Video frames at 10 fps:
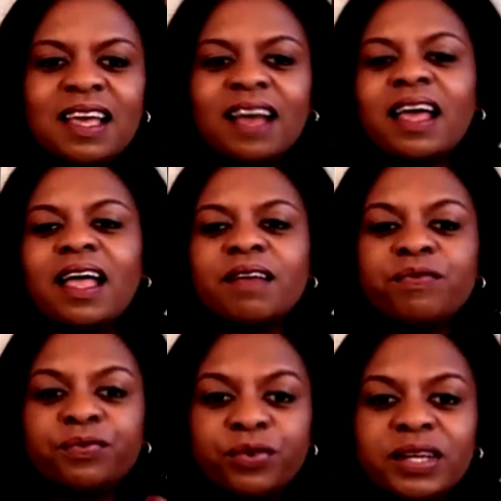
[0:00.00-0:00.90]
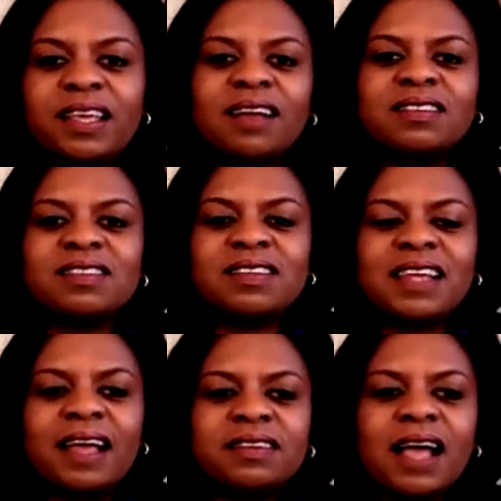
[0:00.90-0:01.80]
and I fully
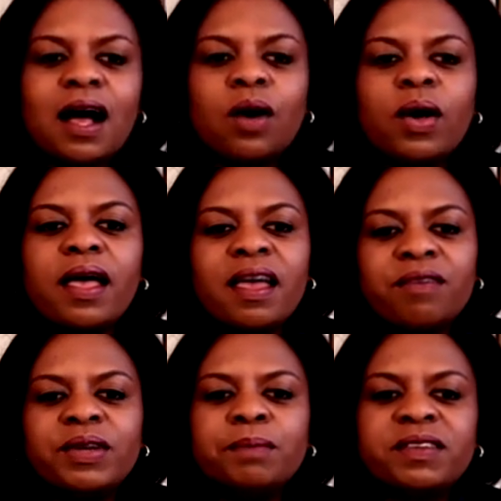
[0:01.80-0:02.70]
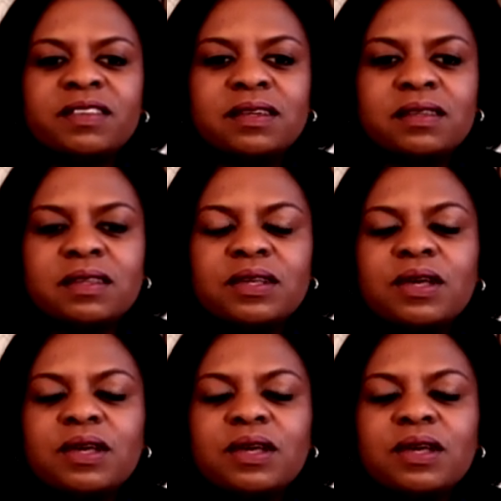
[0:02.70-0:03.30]
understand how every business